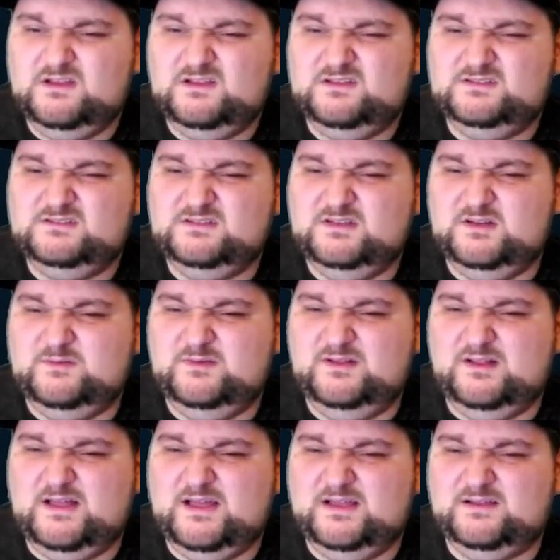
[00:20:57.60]
it'll be
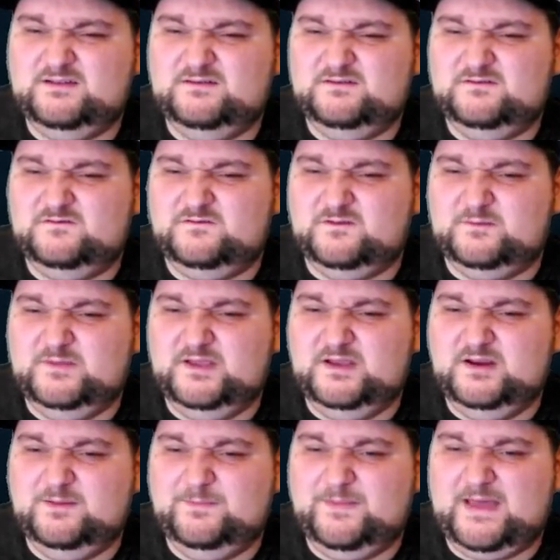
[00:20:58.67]
like from here
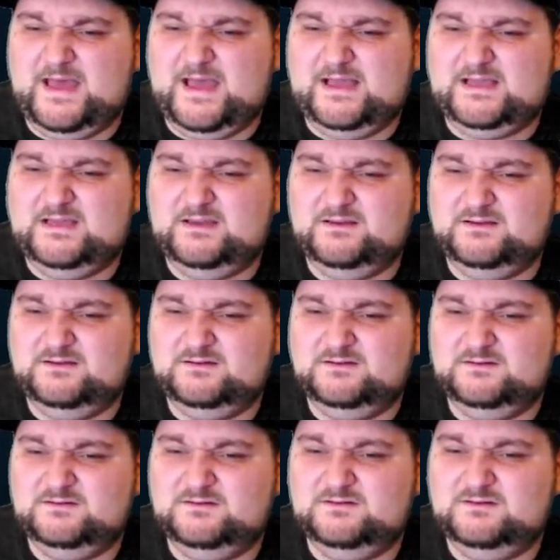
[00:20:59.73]
back.
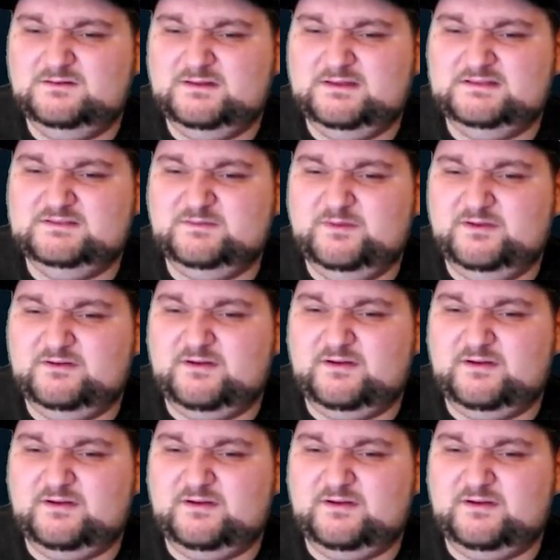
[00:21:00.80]
This will be around your